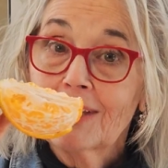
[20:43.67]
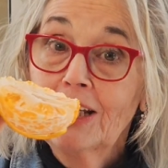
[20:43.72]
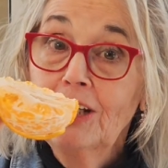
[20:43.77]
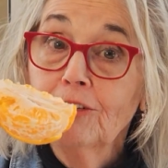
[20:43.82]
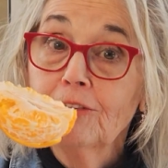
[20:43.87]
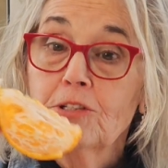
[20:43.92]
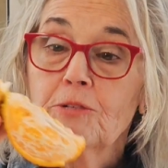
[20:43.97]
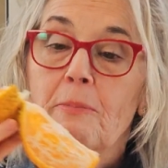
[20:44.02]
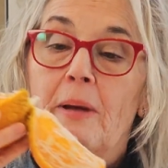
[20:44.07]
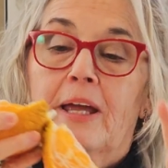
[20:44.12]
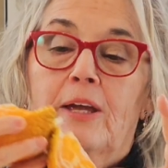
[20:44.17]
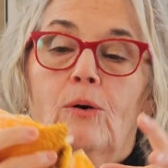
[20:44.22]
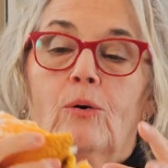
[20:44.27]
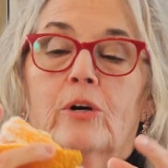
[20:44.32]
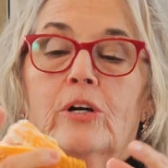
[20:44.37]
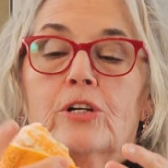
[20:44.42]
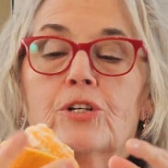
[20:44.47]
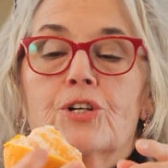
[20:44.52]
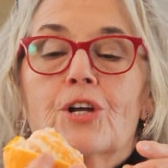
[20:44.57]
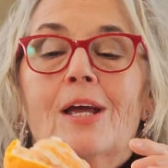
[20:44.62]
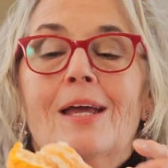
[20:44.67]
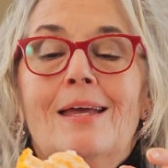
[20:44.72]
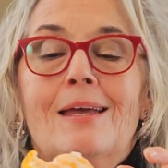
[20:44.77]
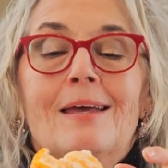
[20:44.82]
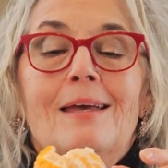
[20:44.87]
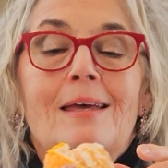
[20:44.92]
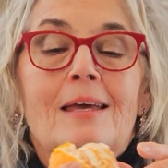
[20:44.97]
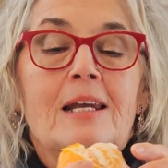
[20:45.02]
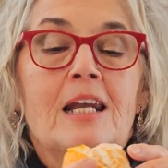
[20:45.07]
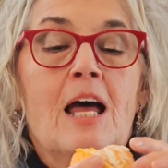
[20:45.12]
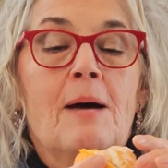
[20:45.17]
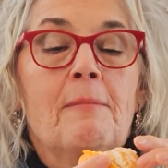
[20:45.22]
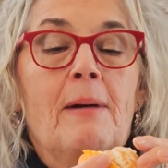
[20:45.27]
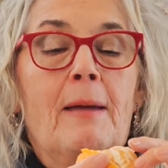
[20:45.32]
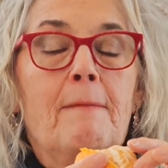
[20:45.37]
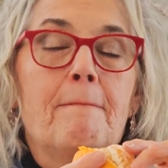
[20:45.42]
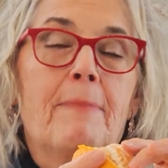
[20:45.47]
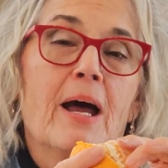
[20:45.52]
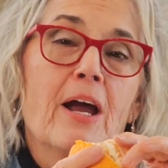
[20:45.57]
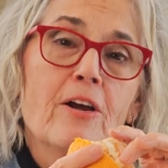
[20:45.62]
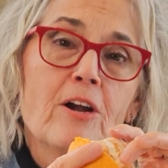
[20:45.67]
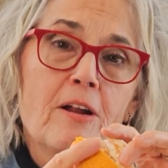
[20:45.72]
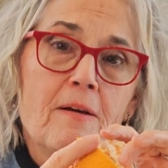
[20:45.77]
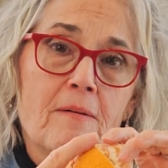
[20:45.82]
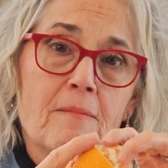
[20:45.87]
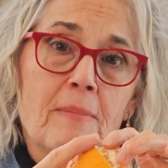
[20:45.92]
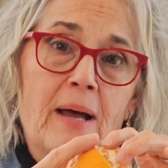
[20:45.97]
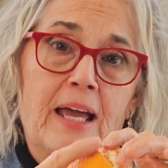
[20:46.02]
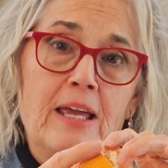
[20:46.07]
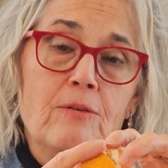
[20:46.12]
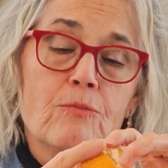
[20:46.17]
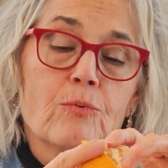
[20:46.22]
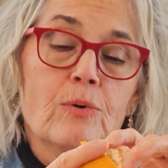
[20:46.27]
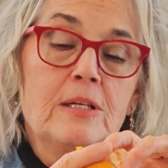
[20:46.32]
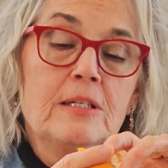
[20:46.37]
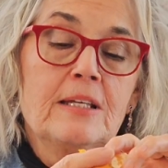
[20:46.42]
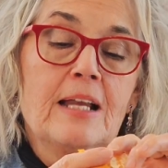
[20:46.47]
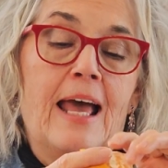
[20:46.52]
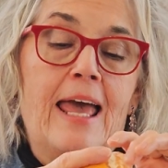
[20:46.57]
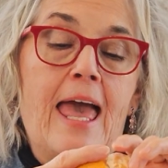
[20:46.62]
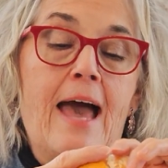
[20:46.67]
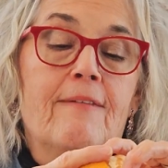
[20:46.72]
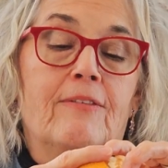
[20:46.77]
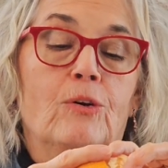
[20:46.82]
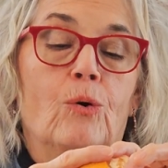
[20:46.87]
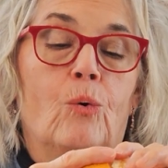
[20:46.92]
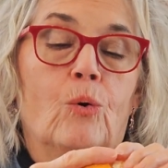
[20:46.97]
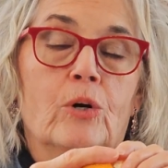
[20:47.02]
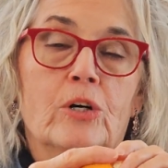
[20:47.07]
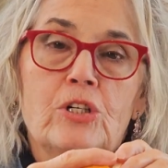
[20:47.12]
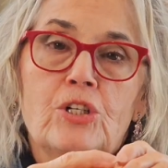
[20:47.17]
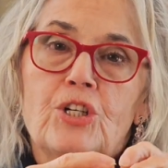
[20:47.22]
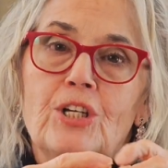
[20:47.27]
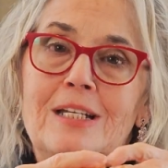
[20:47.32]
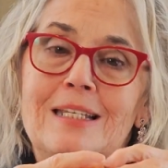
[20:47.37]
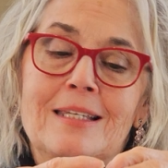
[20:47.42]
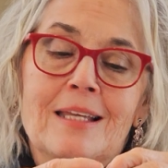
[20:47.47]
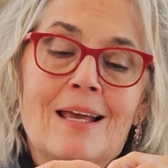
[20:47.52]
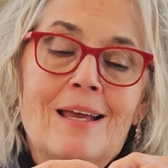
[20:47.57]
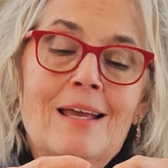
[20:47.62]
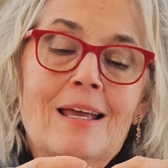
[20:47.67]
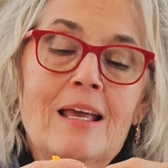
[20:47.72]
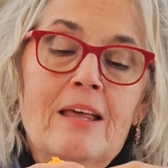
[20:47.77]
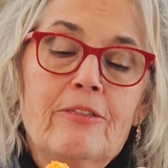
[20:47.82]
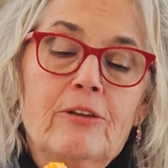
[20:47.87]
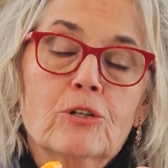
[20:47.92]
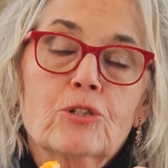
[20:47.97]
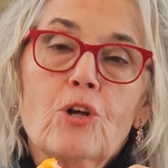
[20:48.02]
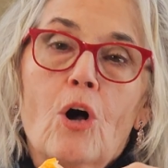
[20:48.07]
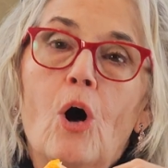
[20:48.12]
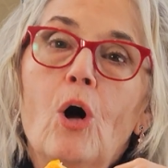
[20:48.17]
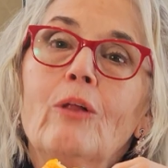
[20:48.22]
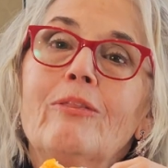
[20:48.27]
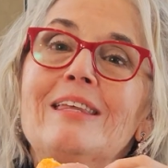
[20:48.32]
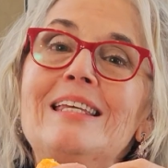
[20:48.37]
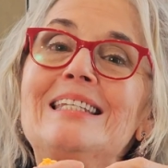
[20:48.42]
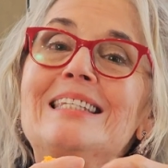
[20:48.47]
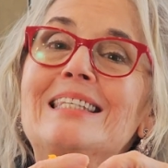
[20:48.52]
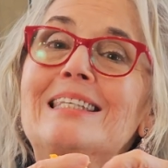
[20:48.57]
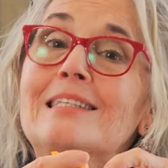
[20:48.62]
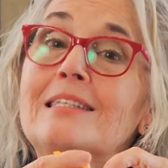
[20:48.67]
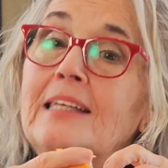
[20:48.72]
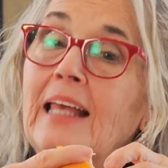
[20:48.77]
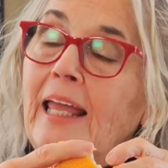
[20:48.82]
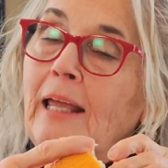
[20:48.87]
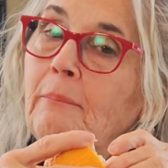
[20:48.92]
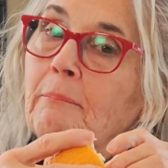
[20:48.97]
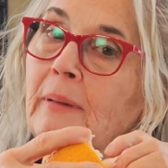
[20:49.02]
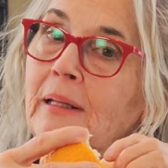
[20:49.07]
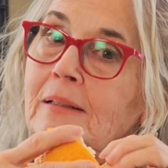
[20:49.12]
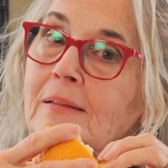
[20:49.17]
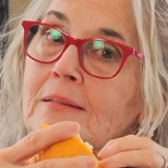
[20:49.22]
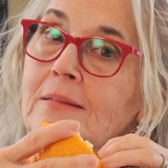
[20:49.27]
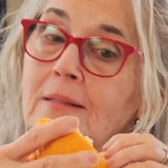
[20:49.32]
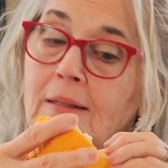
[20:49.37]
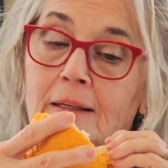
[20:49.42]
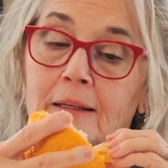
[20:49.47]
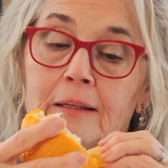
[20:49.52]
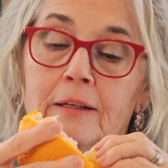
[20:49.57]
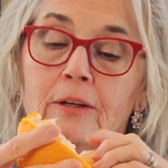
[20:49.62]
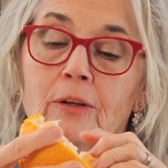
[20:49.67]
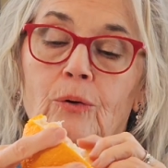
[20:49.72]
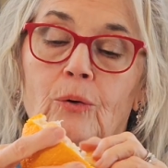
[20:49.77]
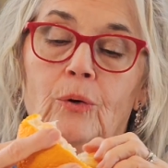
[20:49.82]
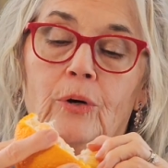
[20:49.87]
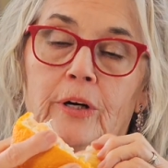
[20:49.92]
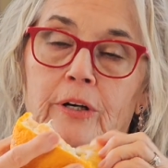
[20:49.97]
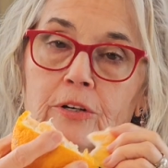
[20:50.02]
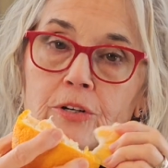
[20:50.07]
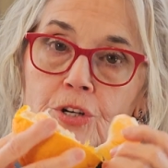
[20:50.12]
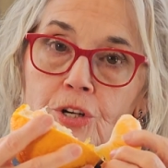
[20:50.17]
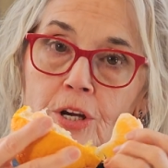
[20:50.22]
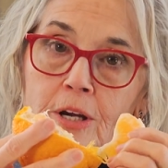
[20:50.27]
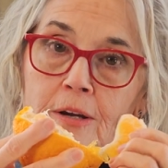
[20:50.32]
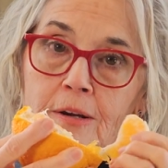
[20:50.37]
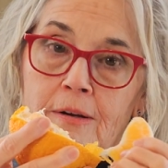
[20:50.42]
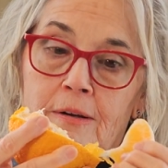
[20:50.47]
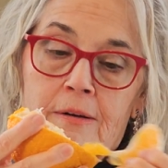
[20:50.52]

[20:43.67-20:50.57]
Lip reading: here is my orange. Now my reason I have an orange is there's all these segments in an orange.